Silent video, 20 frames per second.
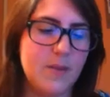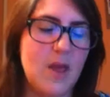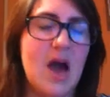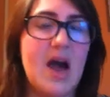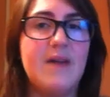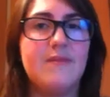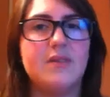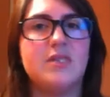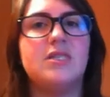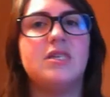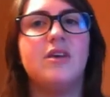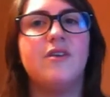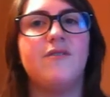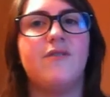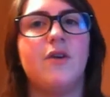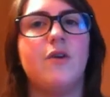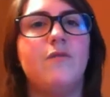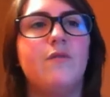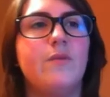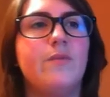obviously a
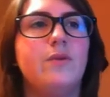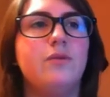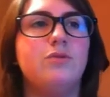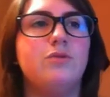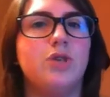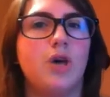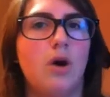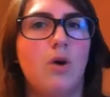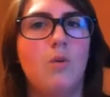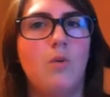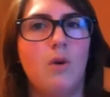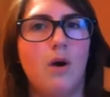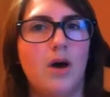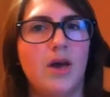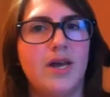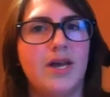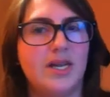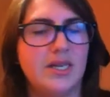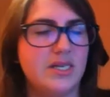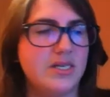few of them you don't
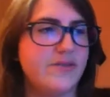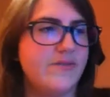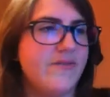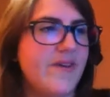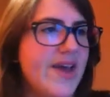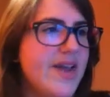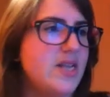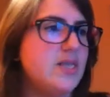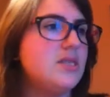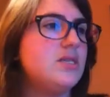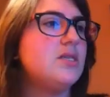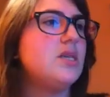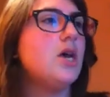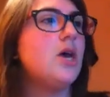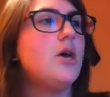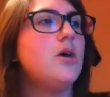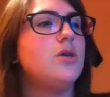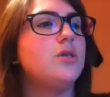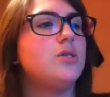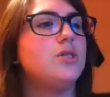want in defense.
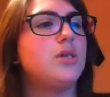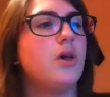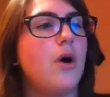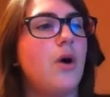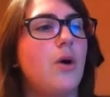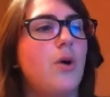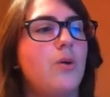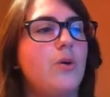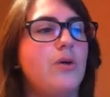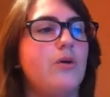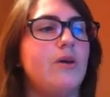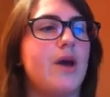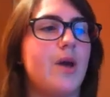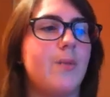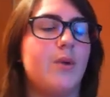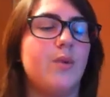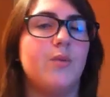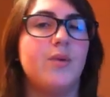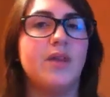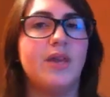So you
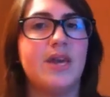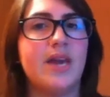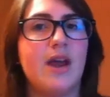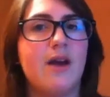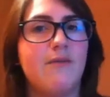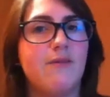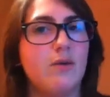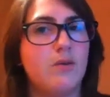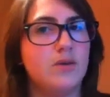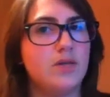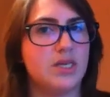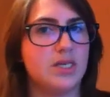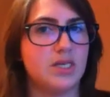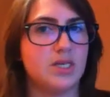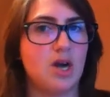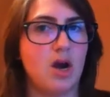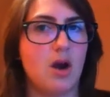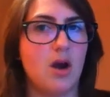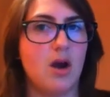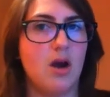gotta be really careful with
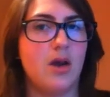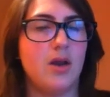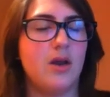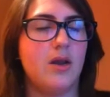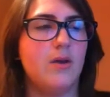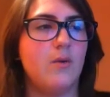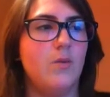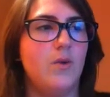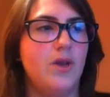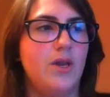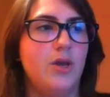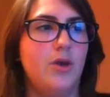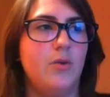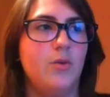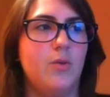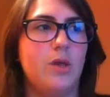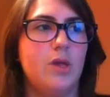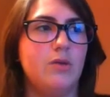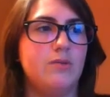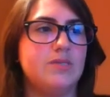this card when
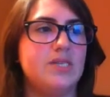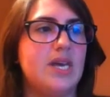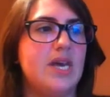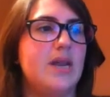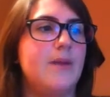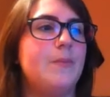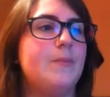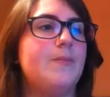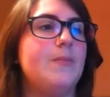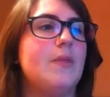you use it.